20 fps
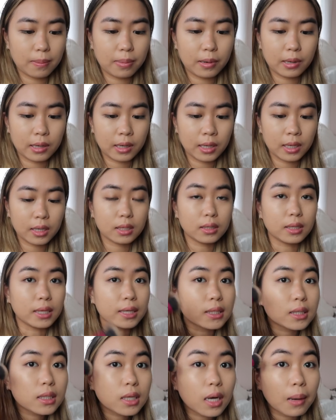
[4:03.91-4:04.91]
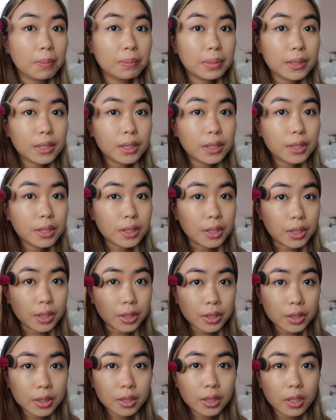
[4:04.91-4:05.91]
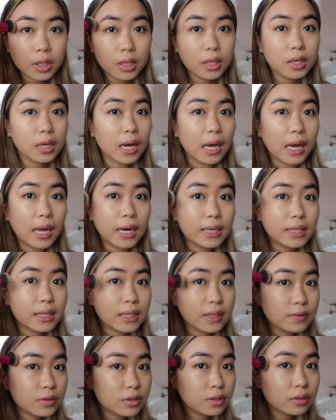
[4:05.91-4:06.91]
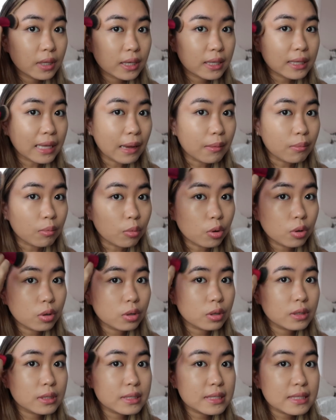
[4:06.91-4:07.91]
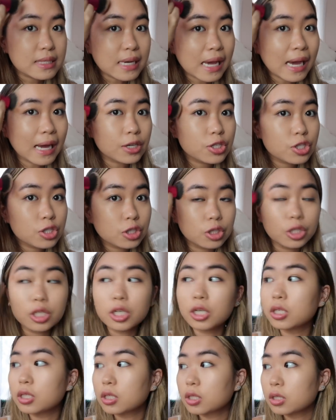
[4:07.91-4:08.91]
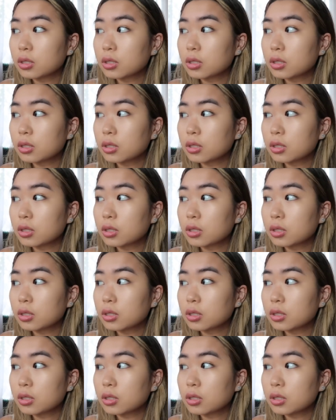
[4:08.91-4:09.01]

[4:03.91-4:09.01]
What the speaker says: put it like up here and it gives you like that more snatched look.